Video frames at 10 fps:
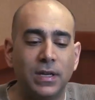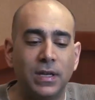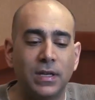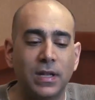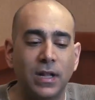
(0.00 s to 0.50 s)

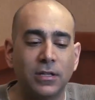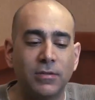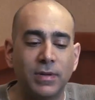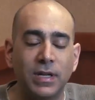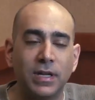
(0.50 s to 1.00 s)
it
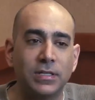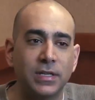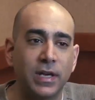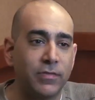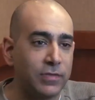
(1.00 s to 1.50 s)
ultimately is
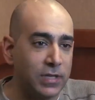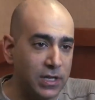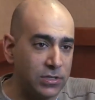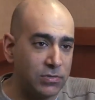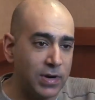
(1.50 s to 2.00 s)
a gift
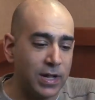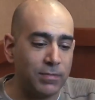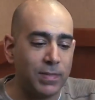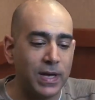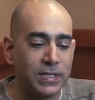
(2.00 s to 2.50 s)
to
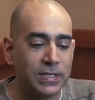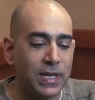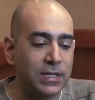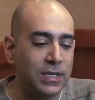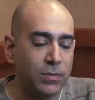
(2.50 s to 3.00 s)
Israel by
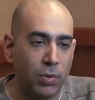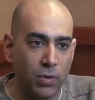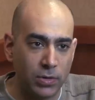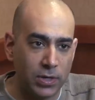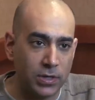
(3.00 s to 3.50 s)
setting
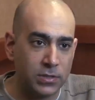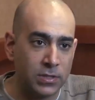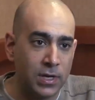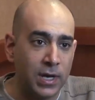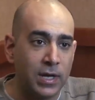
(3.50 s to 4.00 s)

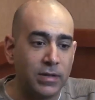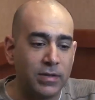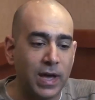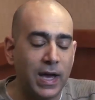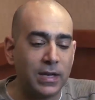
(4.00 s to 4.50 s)
borders
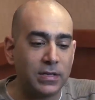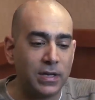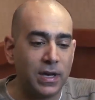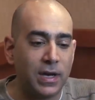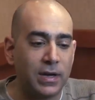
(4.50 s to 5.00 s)
that,
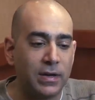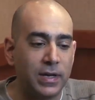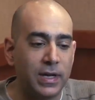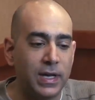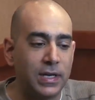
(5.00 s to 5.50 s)

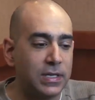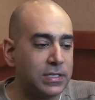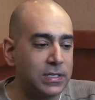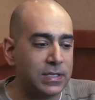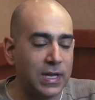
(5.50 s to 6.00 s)
in a
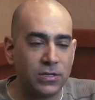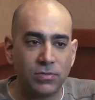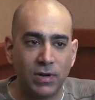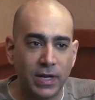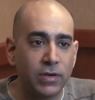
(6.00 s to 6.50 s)

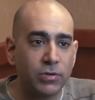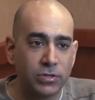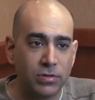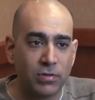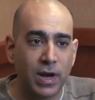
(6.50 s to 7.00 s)
sense,
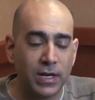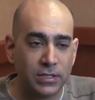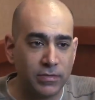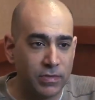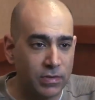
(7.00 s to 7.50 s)
relinquish the
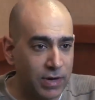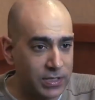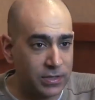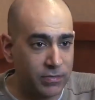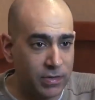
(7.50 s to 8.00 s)
rights of the
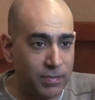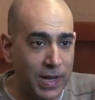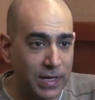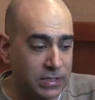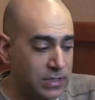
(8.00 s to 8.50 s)
rest of the
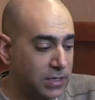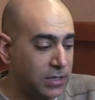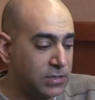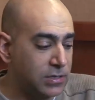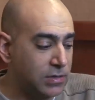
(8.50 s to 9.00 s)

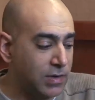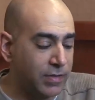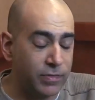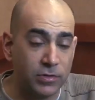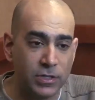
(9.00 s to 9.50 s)
Palestinians and the
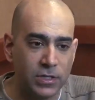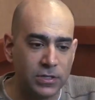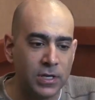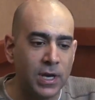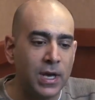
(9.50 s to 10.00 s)

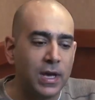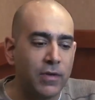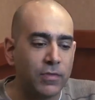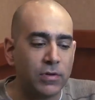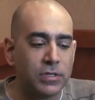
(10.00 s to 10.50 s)
refugees.
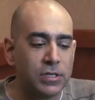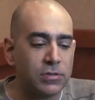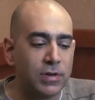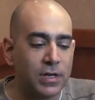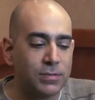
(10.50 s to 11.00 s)
Of course,
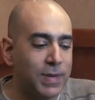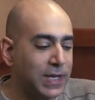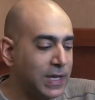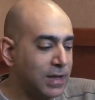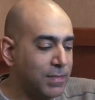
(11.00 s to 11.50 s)
Israel's
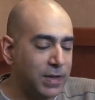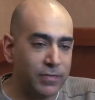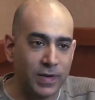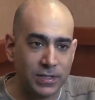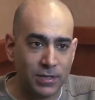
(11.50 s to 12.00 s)
making a big
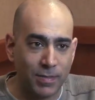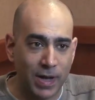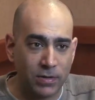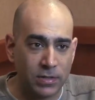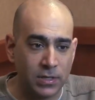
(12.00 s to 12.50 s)
fuss
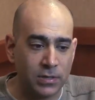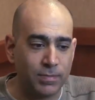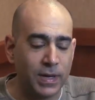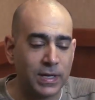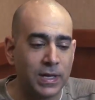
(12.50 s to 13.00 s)
about it,
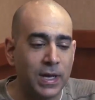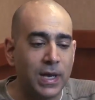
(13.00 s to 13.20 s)
but